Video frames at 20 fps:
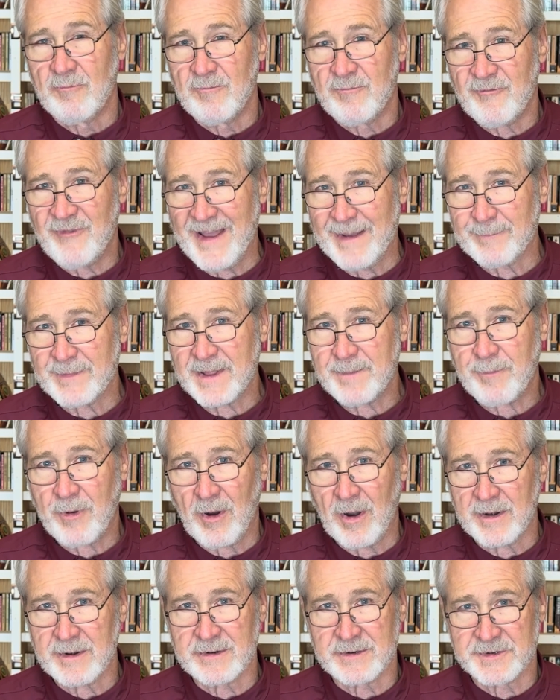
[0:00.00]
family
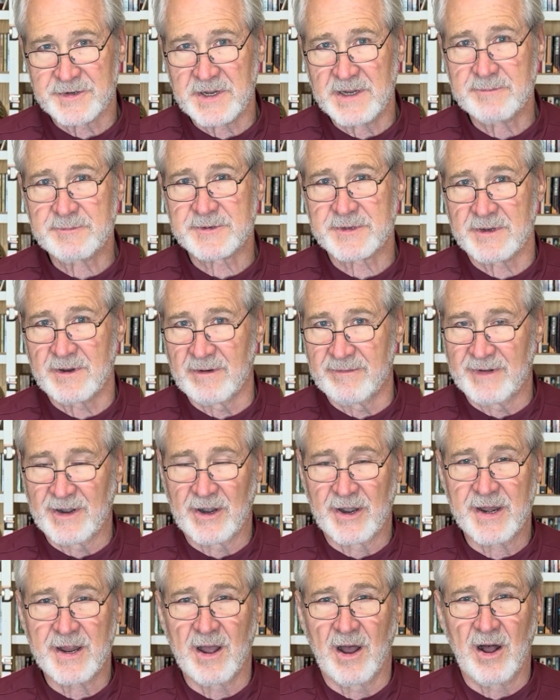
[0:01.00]
partnerships are
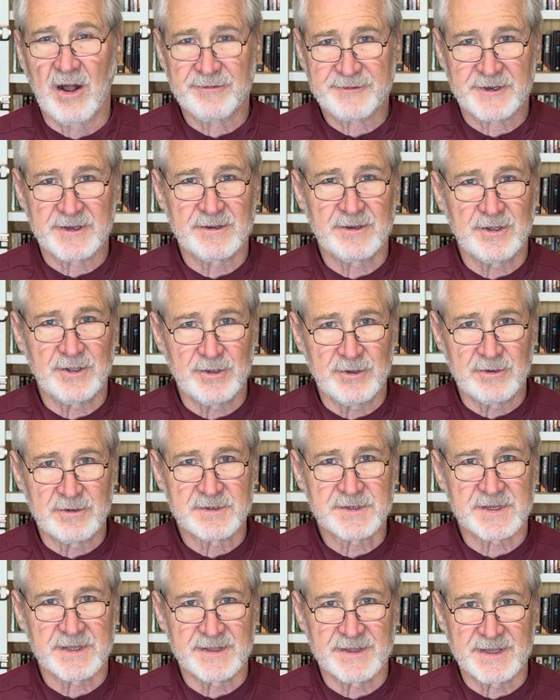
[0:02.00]
very often
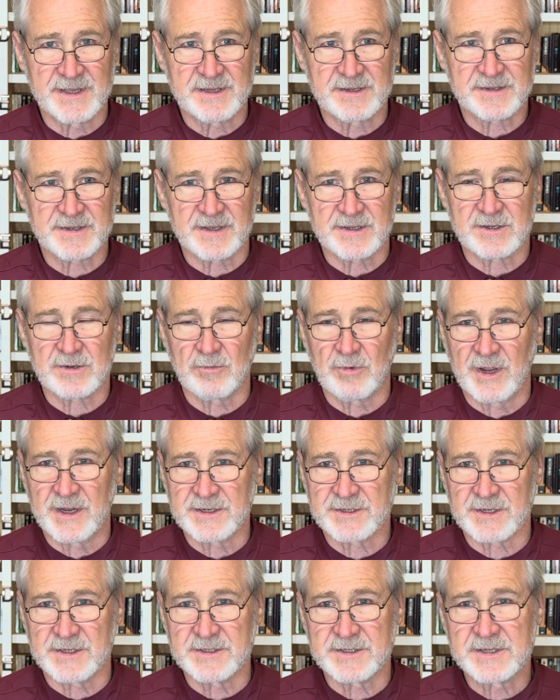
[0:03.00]
used in these
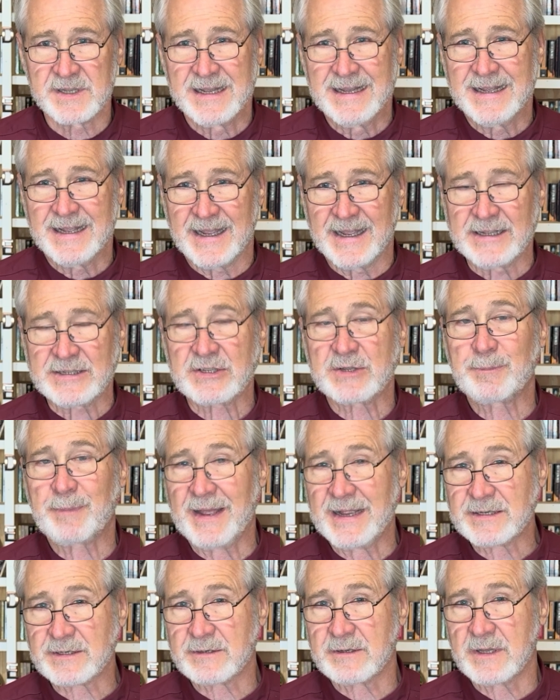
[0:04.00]
situations,
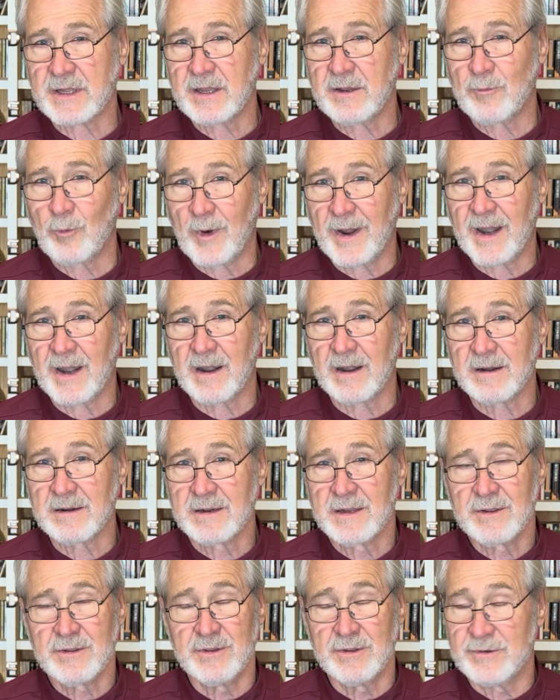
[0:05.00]
especially where
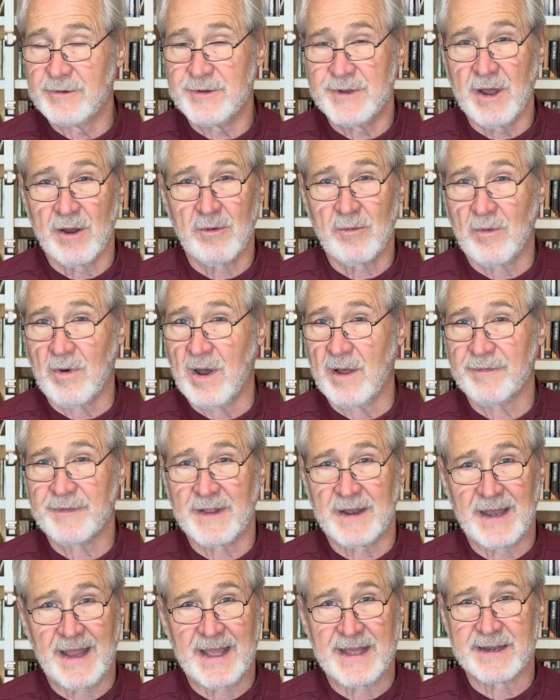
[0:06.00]
you don't want the
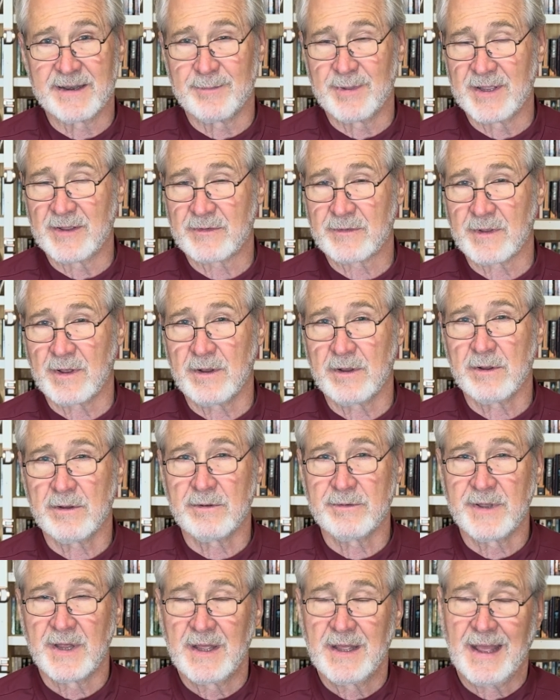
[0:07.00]
land to be
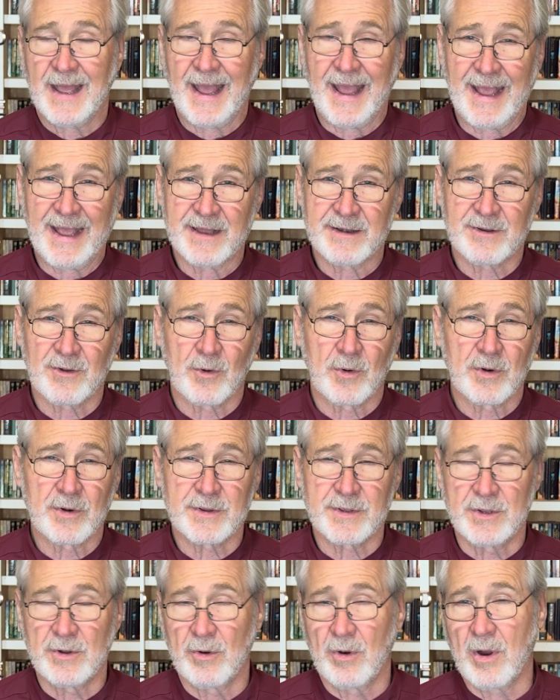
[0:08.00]
sold and or
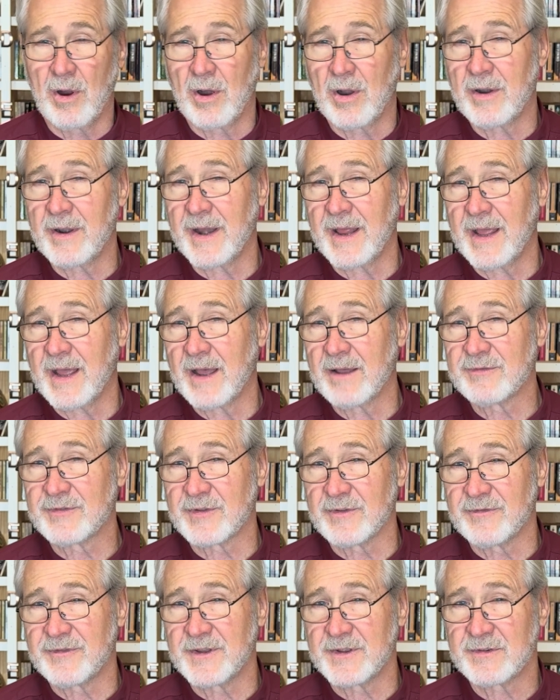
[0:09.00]
you already have
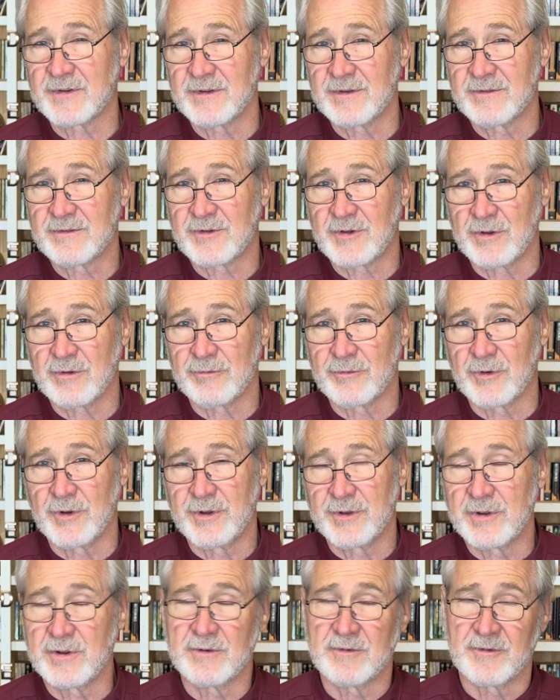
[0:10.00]
sufficient children
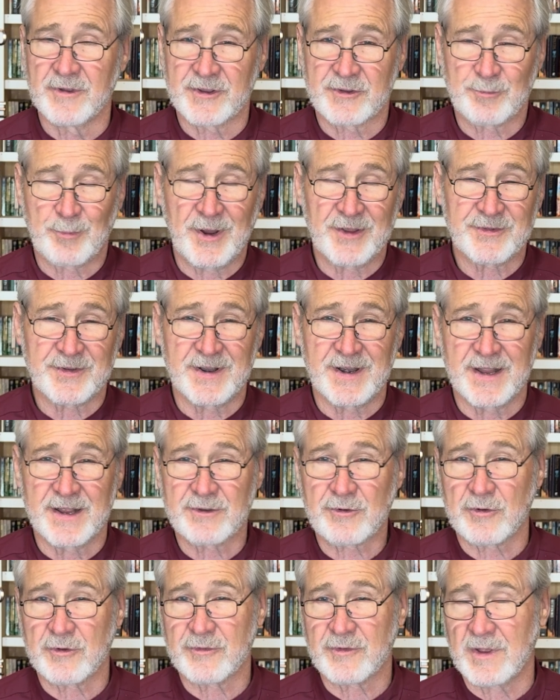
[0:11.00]
who have expressed an
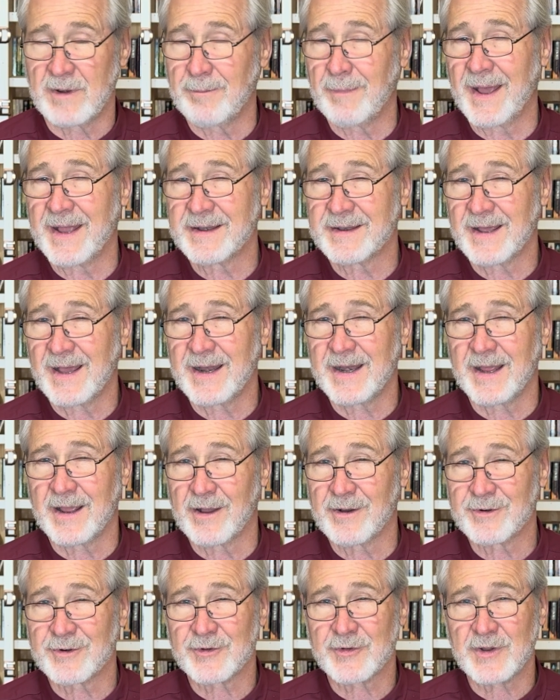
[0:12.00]
interest in maintaining
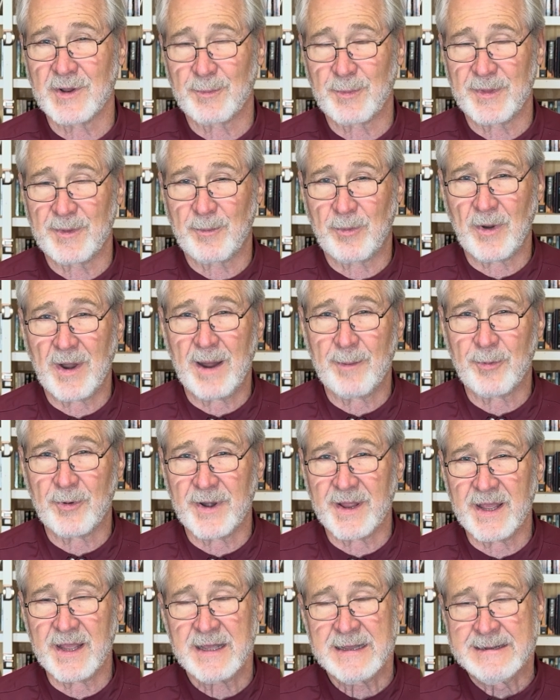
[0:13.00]
ownership of the
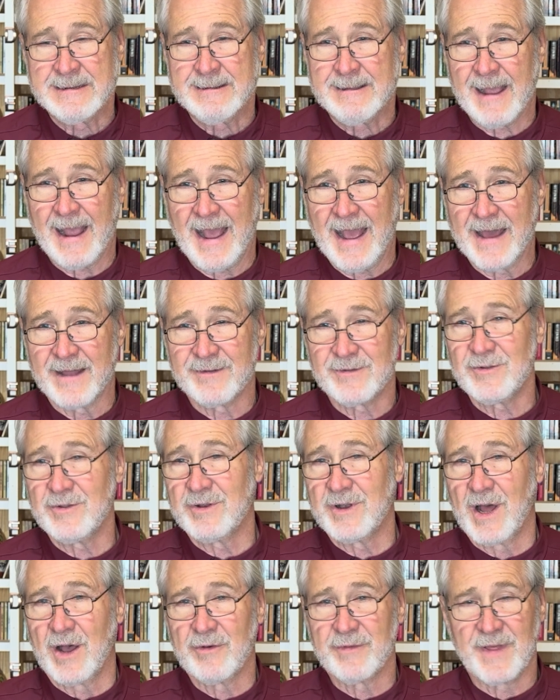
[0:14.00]
property, and you
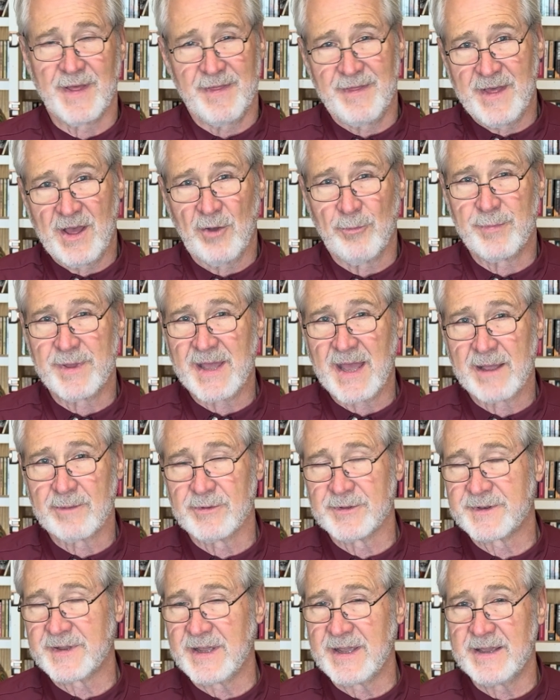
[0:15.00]
know that they'll be able
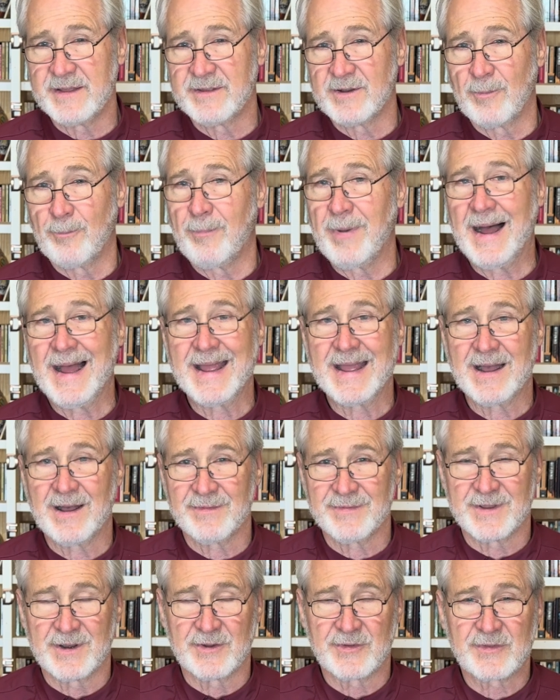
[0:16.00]
to either buy
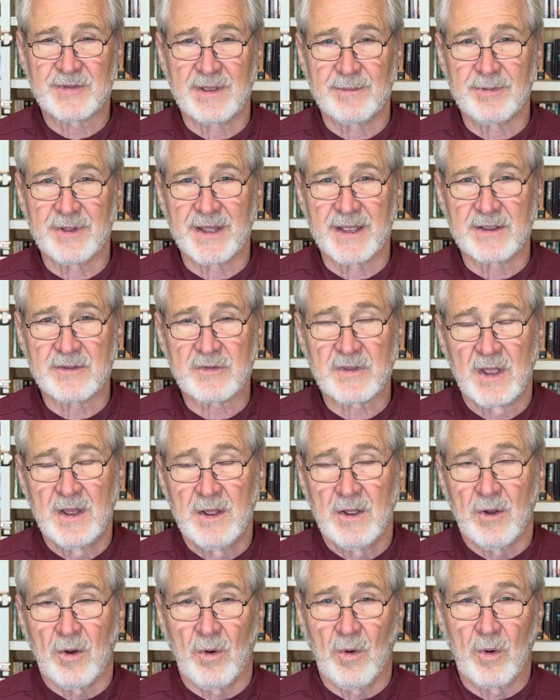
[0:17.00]
out their siblings
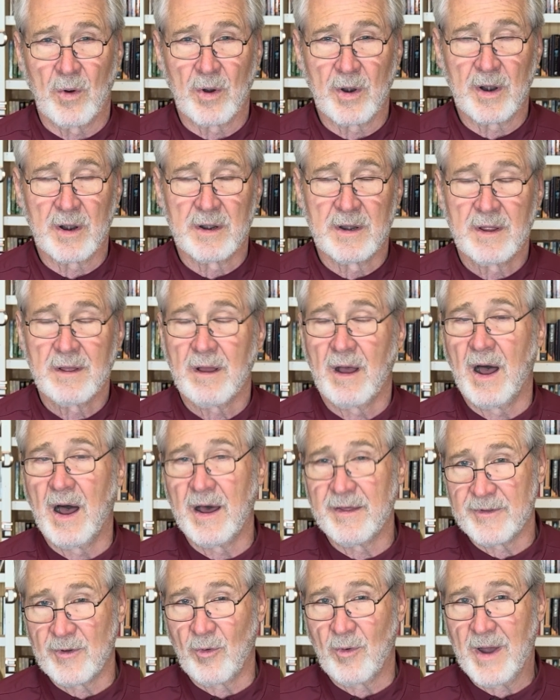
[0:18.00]
or
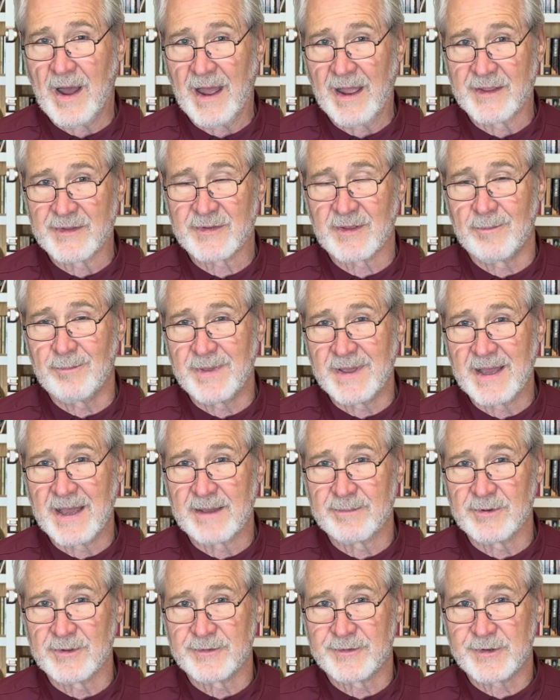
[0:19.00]
otherwise be
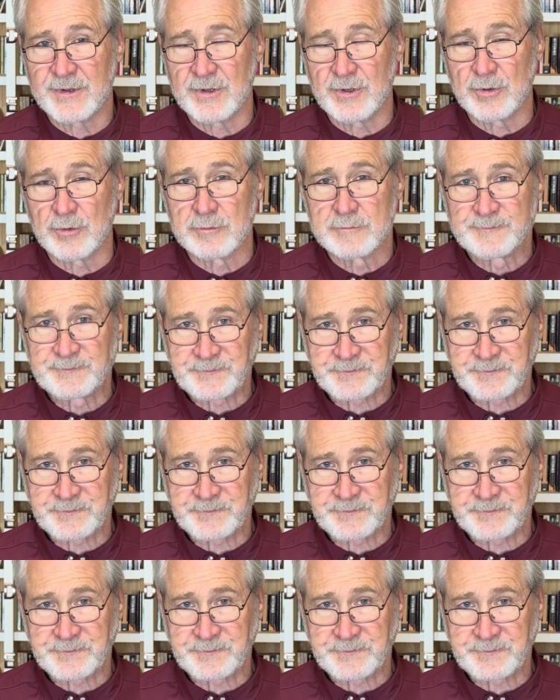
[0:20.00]
able to